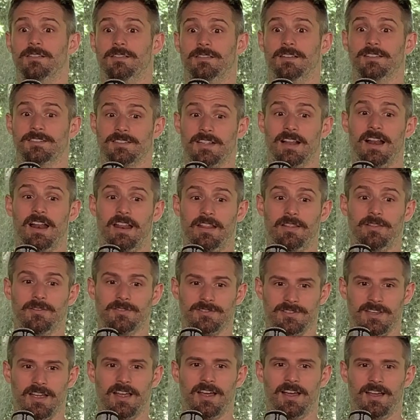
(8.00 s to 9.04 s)
There's a lot of
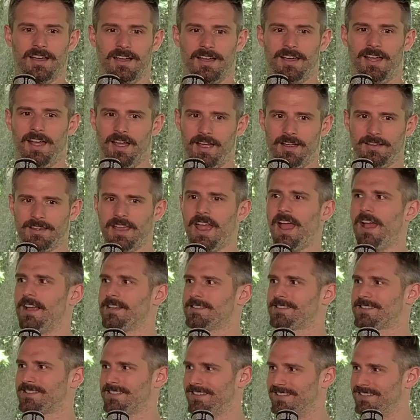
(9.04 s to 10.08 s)
those. Uh, yeah.
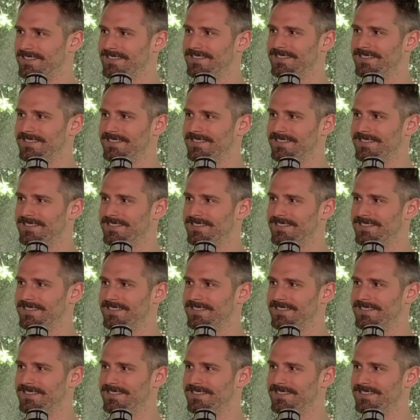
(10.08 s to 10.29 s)
Yes.